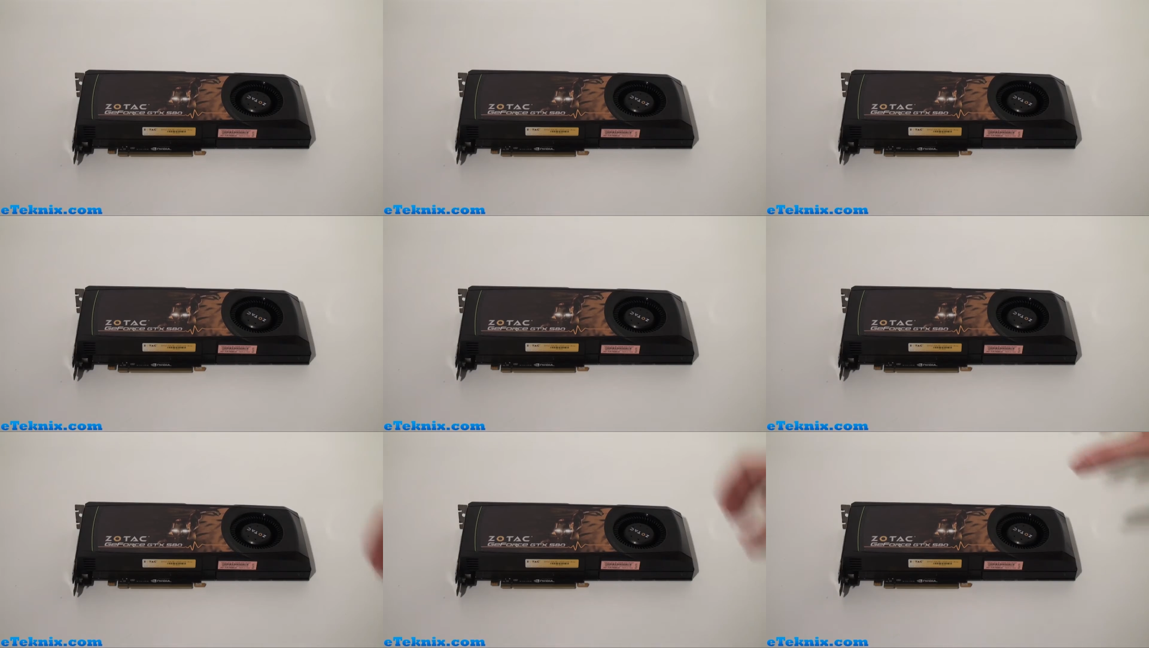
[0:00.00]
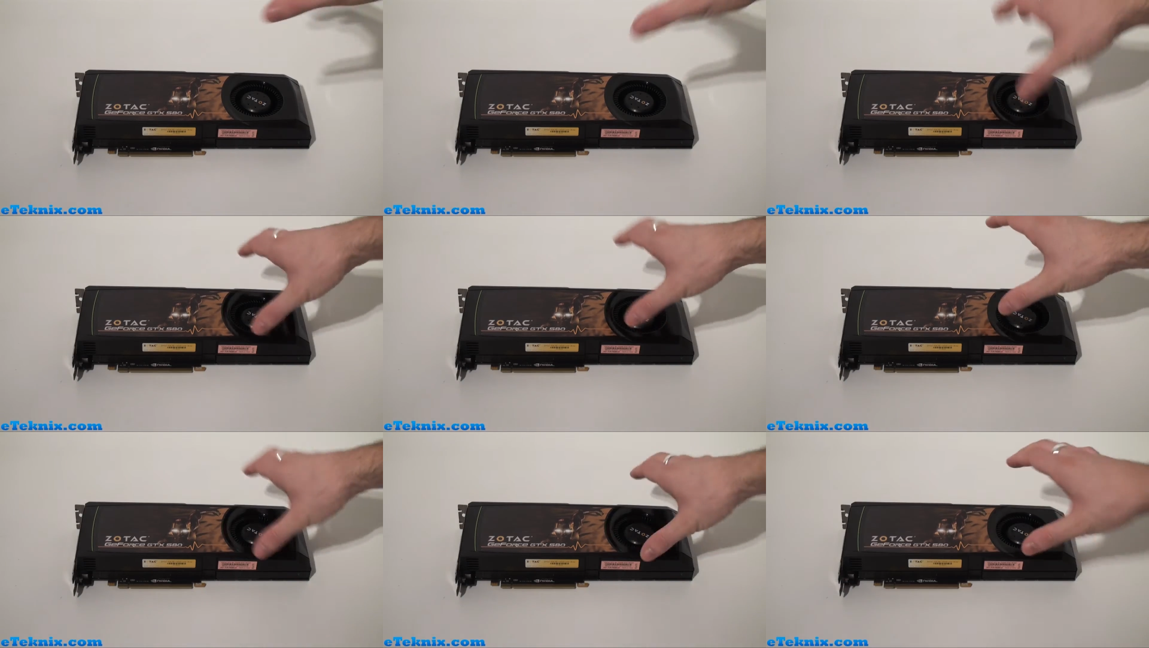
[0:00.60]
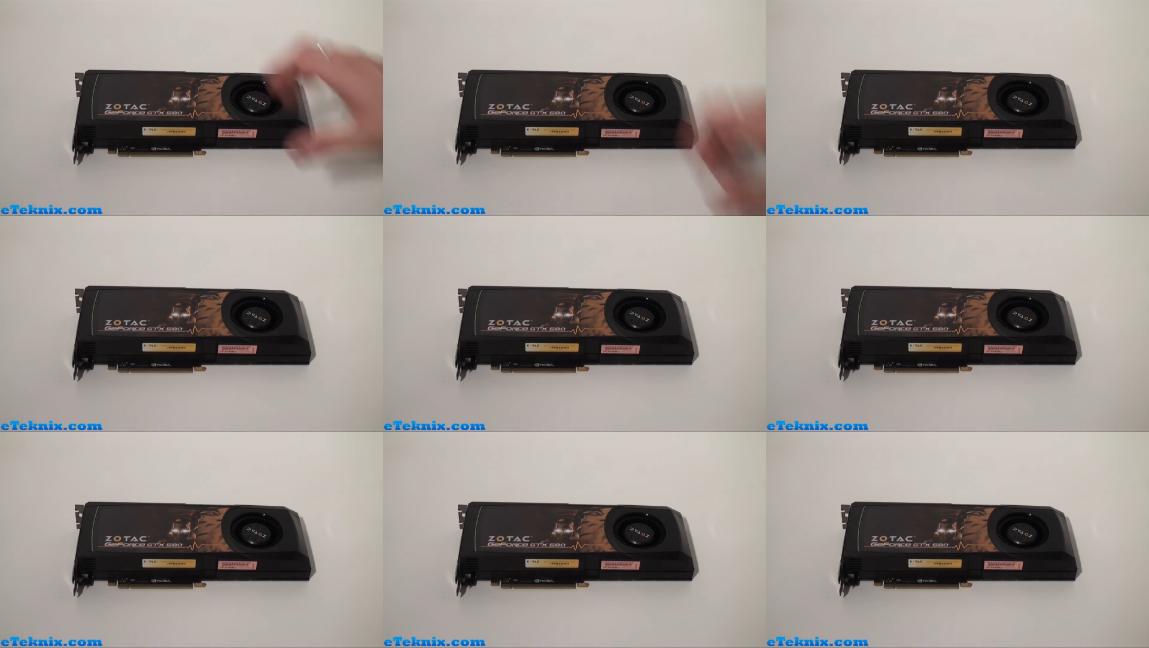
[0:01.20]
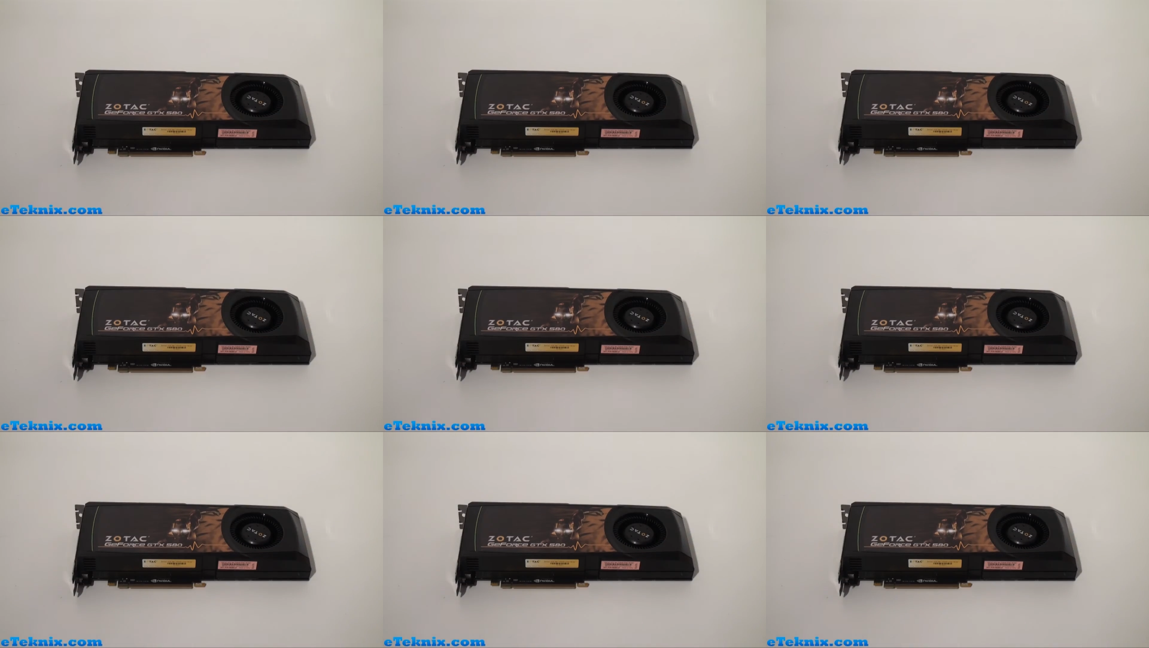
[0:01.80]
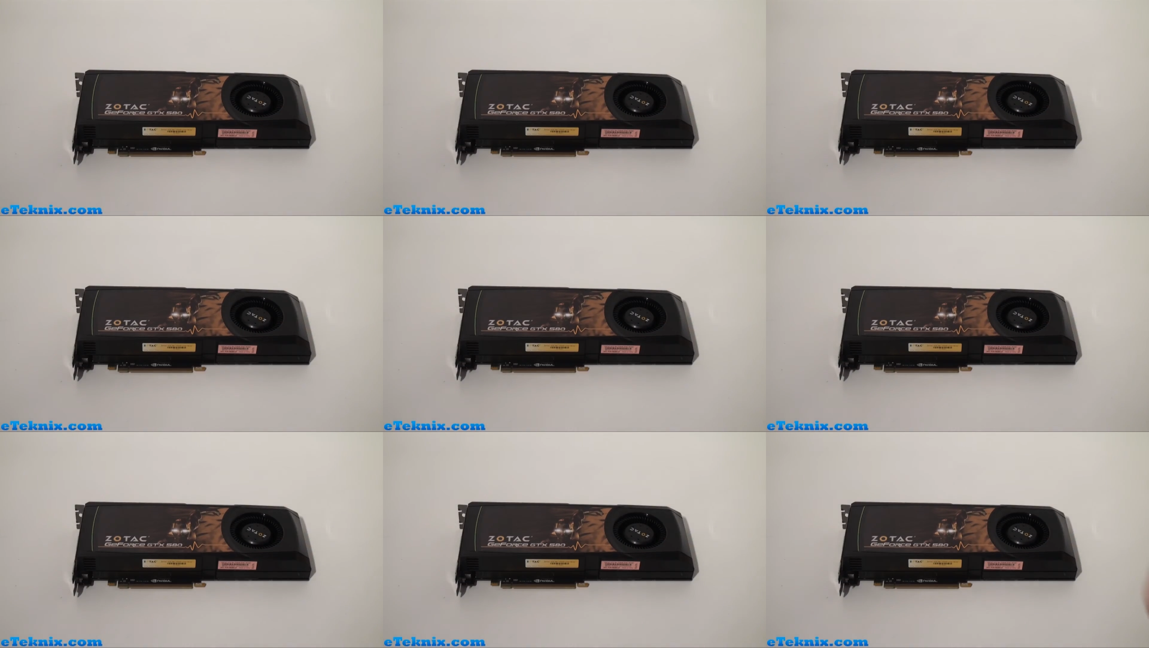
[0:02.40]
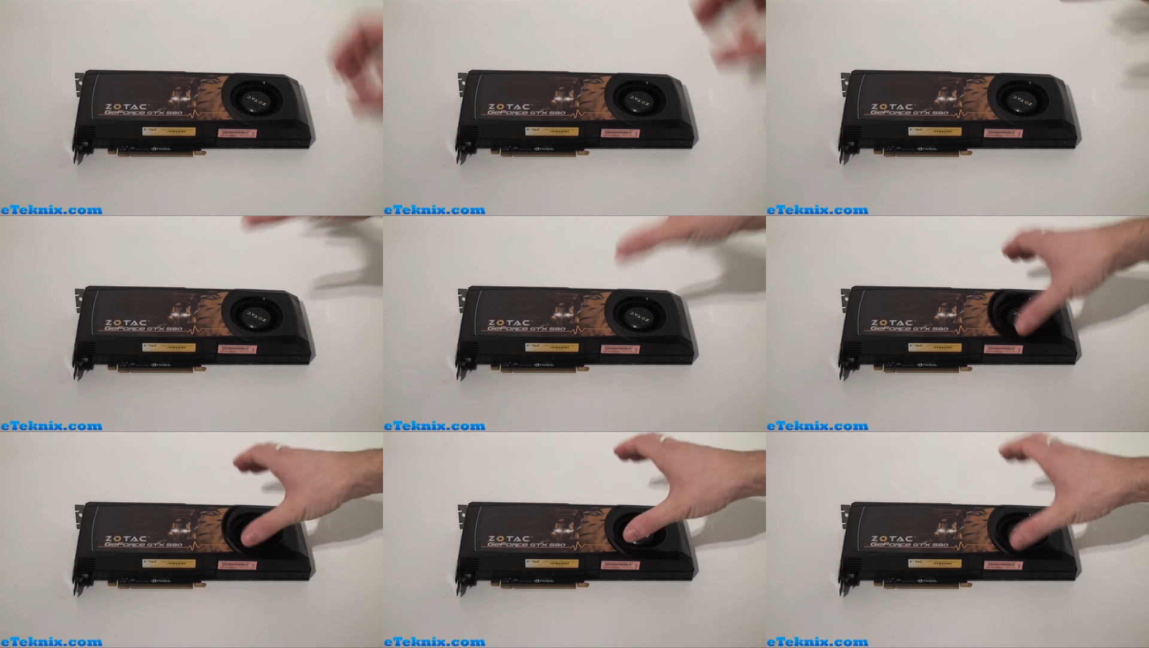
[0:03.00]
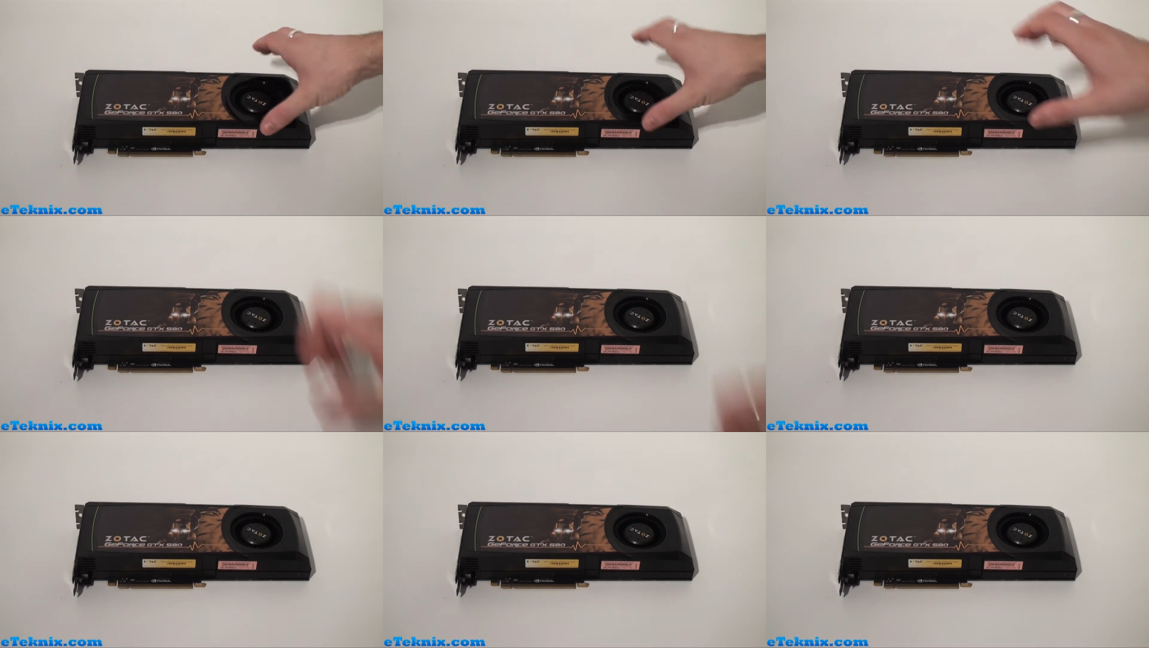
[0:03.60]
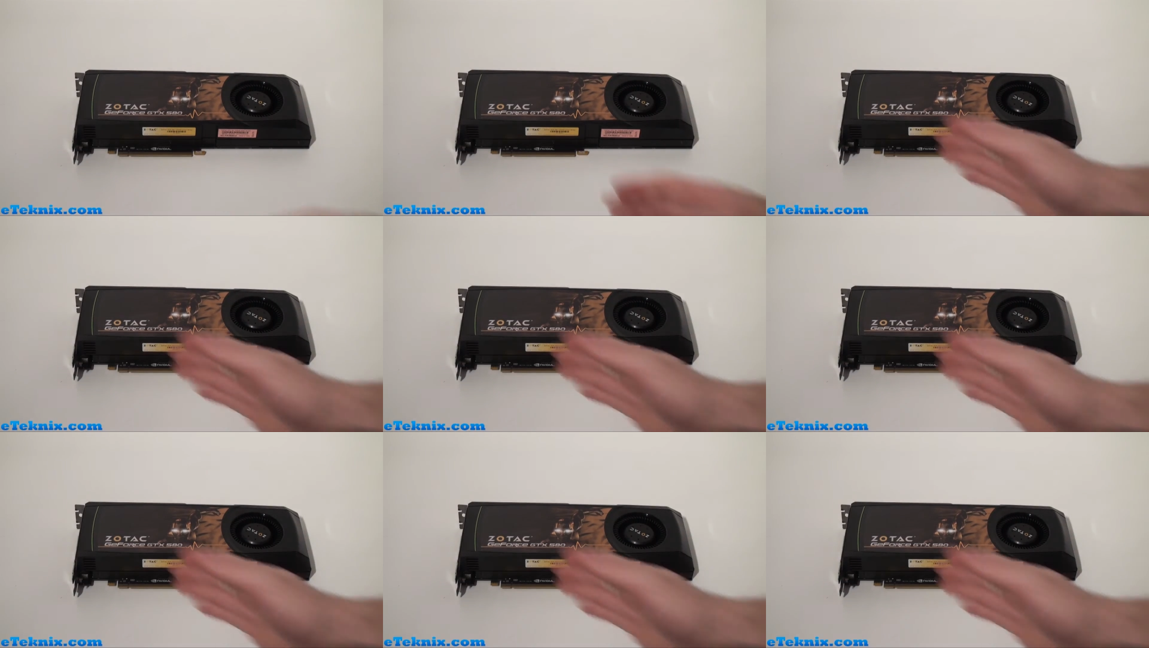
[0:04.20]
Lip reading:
(no speaker visible)